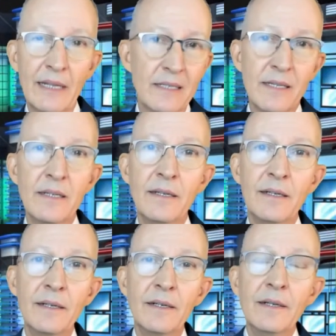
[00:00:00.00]
That's it.
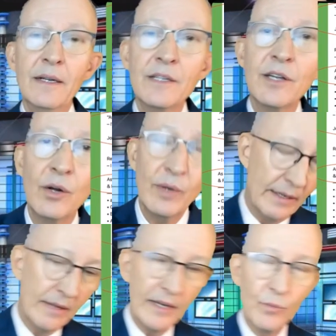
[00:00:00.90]
So,
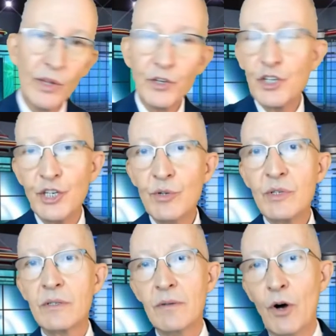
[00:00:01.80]
and, and whether to
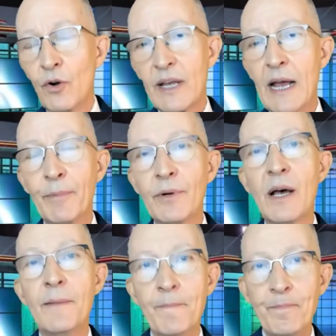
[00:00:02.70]
use all cap or
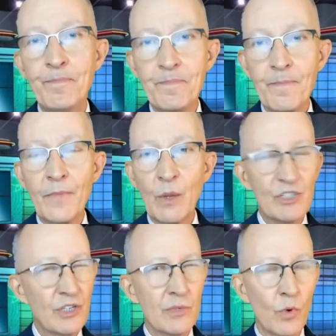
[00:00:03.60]
not, which
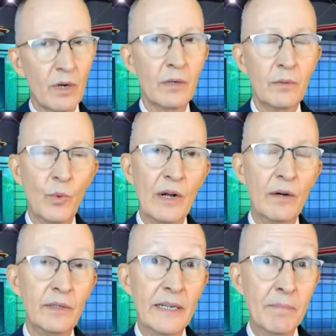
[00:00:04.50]
doesn't work
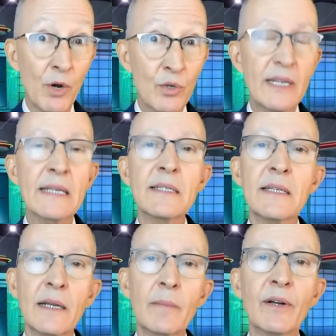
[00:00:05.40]
well in most cases,
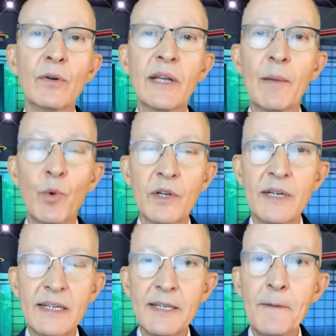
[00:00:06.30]
a little bit of all cap works
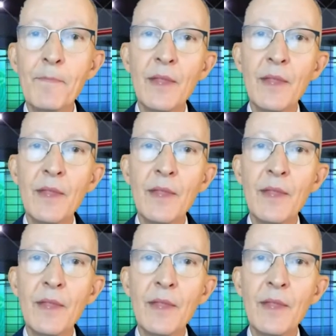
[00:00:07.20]
nicely.